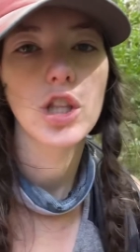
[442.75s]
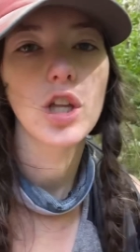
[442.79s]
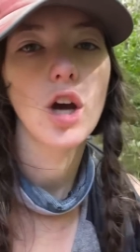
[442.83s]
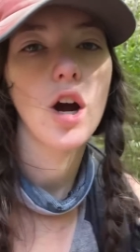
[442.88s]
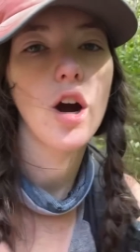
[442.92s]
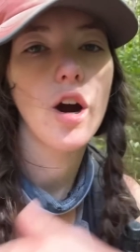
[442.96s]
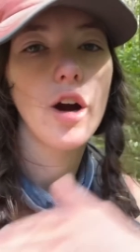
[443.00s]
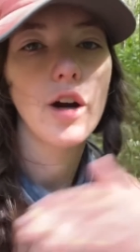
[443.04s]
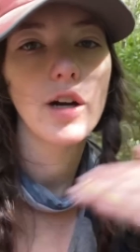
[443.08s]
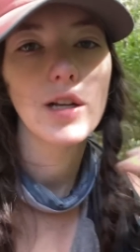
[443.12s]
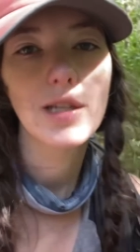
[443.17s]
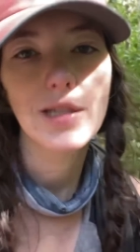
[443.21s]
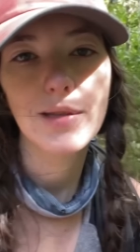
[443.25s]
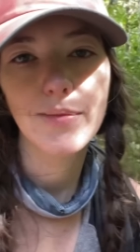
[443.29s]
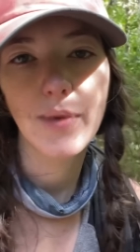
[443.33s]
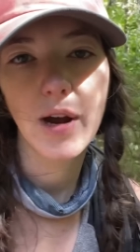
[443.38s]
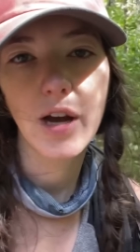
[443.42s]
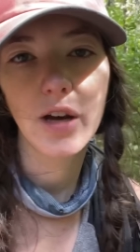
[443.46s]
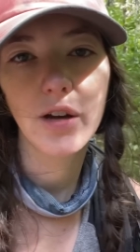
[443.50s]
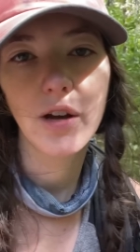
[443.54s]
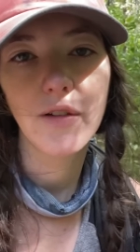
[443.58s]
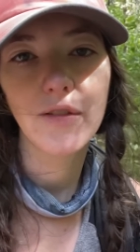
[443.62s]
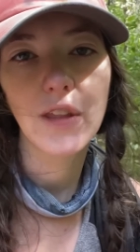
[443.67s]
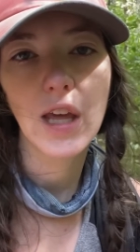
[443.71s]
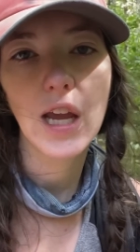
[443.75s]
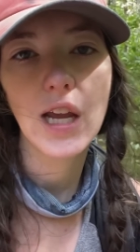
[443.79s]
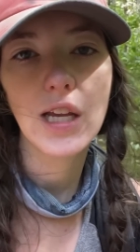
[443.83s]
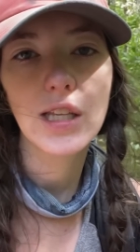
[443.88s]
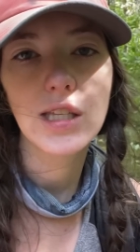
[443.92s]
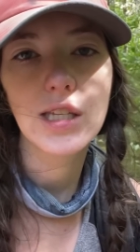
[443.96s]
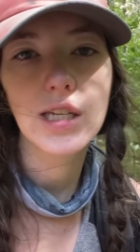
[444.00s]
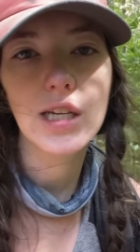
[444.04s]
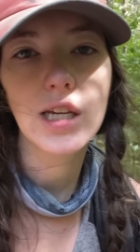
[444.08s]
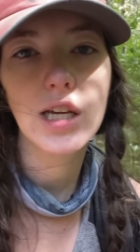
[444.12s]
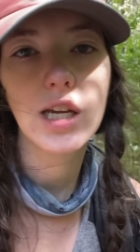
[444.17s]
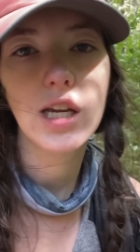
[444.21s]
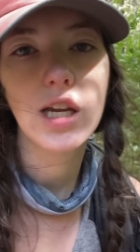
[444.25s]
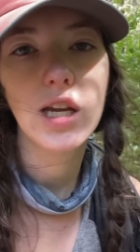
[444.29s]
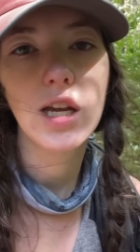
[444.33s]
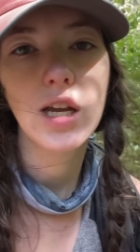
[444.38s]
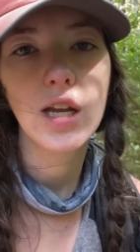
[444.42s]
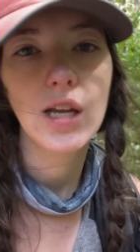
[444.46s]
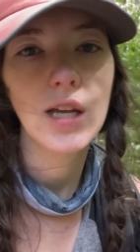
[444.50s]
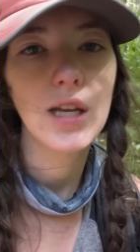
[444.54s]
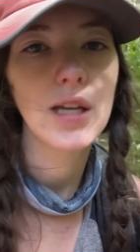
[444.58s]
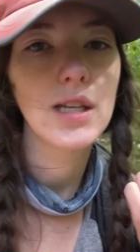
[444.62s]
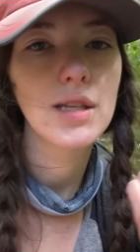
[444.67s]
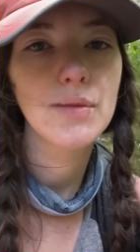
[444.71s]
the hardest mile of the AT
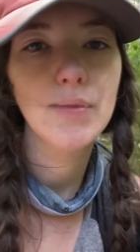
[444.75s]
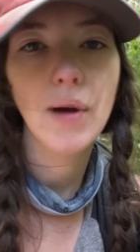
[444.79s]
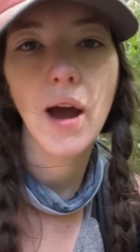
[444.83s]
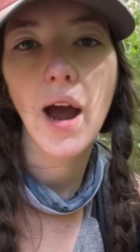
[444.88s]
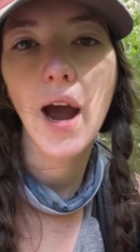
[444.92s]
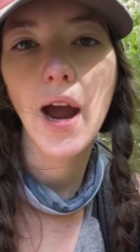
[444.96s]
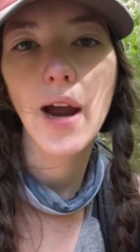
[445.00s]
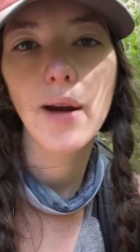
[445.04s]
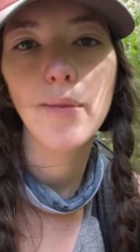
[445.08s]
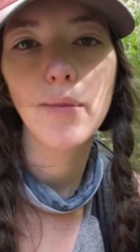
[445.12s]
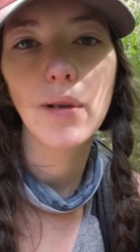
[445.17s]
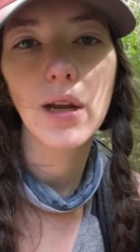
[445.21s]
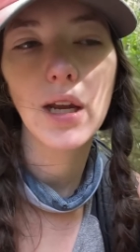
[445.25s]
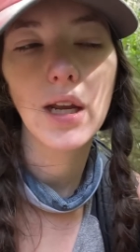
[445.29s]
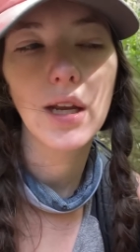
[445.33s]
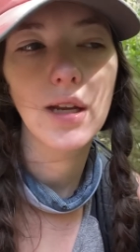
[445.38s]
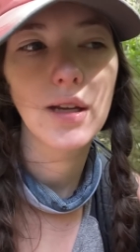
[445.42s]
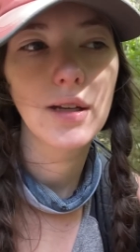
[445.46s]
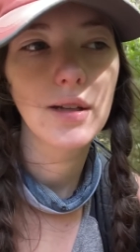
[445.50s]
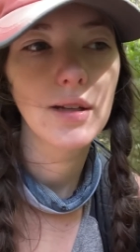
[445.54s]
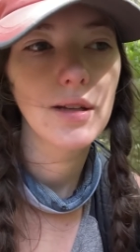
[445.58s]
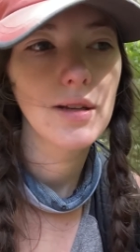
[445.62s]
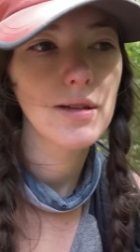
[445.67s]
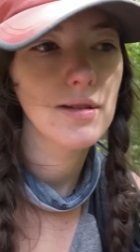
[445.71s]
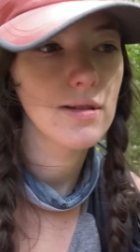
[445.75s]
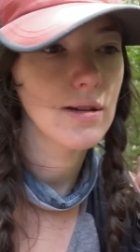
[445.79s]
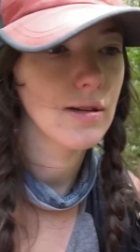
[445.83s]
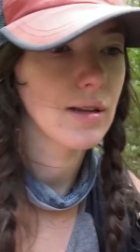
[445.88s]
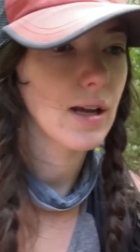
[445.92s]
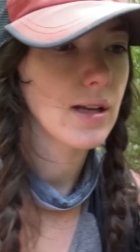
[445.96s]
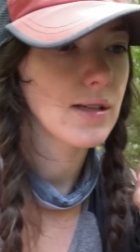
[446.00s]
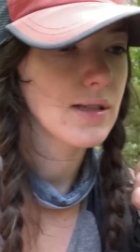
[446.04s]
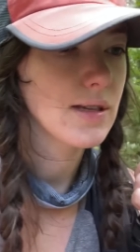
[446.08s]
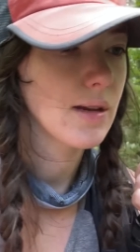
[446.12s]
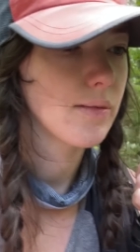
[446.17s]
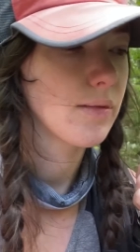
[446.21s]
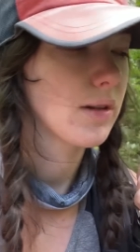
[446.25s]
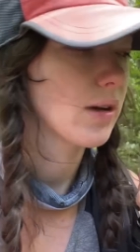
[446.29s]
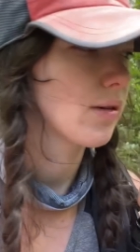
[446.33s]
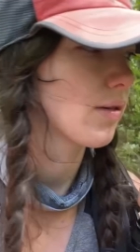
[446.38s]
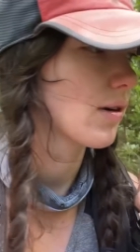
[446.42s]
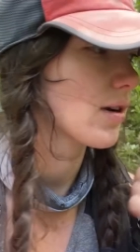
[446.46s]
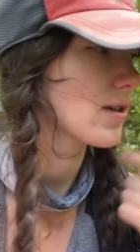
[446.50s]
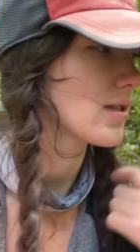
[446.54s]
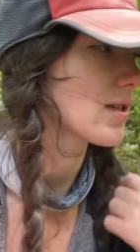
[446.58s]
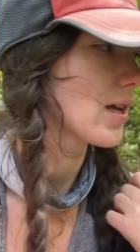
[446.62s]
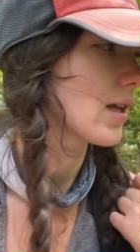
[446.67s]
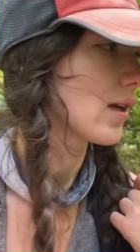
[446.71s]
is behind me so that's something
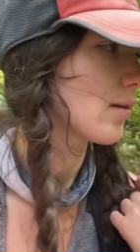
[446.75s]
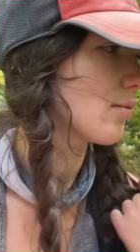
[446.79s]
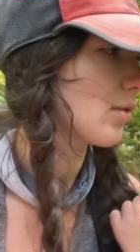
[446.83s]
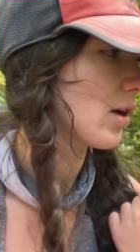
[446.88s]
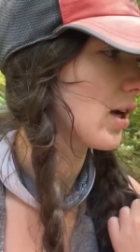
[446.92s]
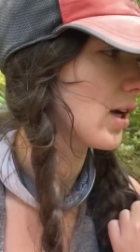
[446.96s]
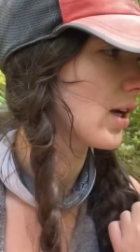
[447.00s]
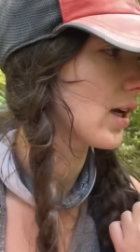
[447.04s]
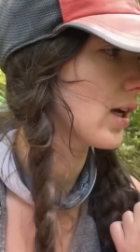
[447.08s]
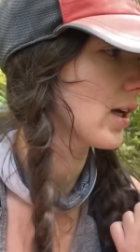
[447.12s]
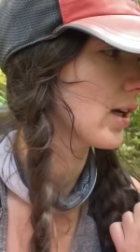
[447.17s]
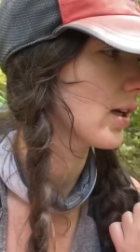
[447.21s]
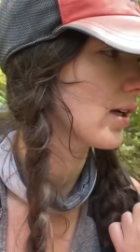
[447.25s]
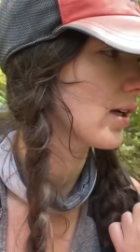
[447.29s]
we're celebrating.